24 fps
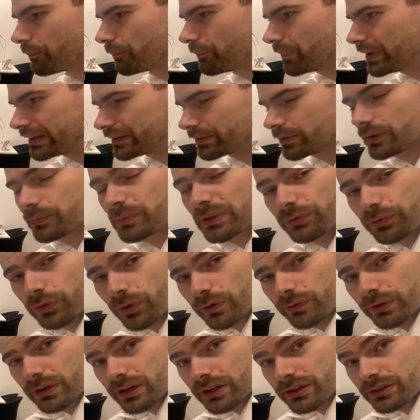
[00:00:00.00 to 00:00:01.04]
it will be
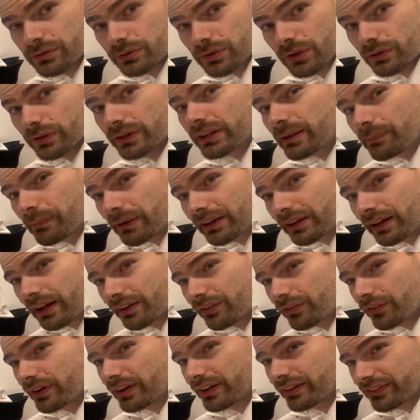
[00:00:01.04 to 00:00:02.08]
forwarded to your email
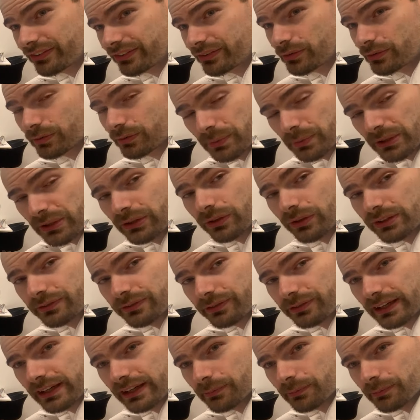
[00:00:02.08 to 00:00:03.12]
address. You will be
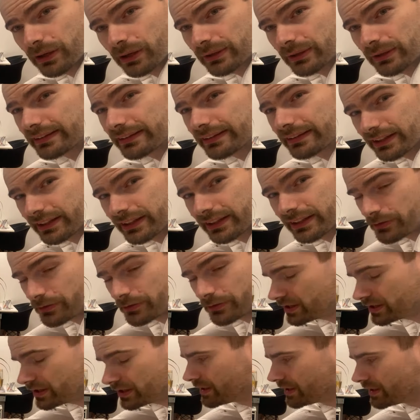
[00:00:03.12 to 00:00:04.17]
notified about that. That's
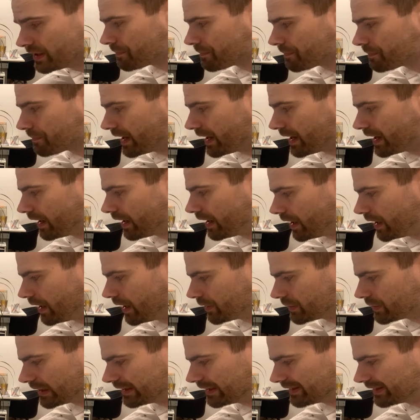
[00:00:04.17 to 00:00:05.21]
free.
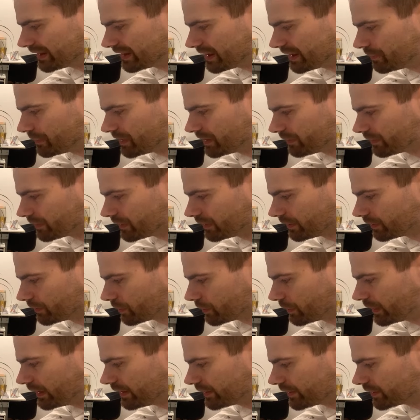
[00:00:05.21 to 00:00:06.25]
You can set up different
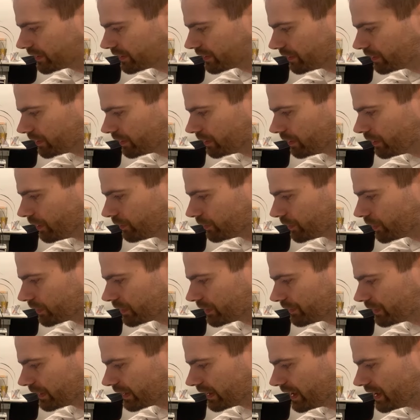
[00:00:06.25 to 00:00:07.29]
ways of
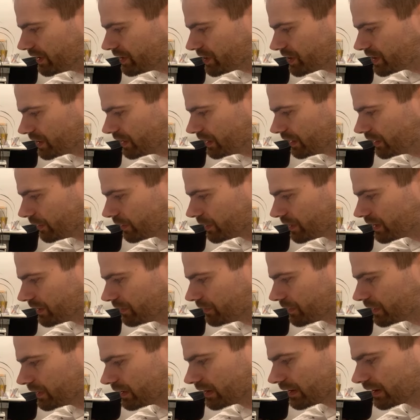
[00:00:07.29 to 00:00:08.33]
notification, or
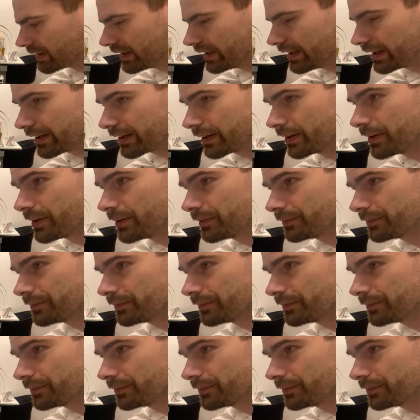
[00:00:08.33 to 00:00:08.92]
different like